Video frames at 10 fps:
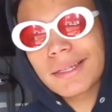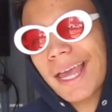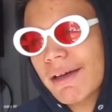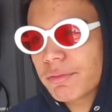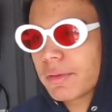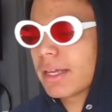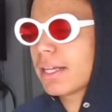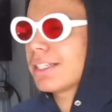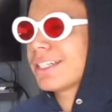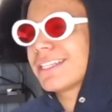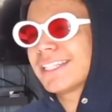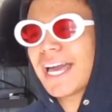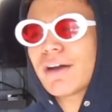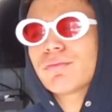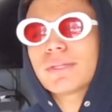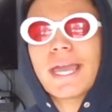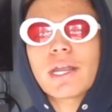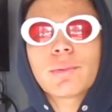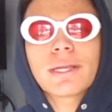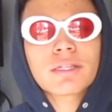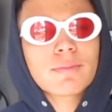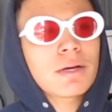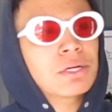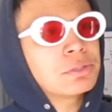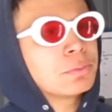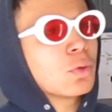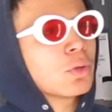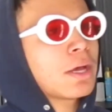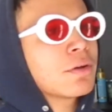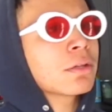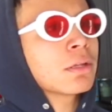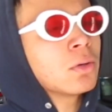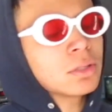had one next to my old house. Like, I don't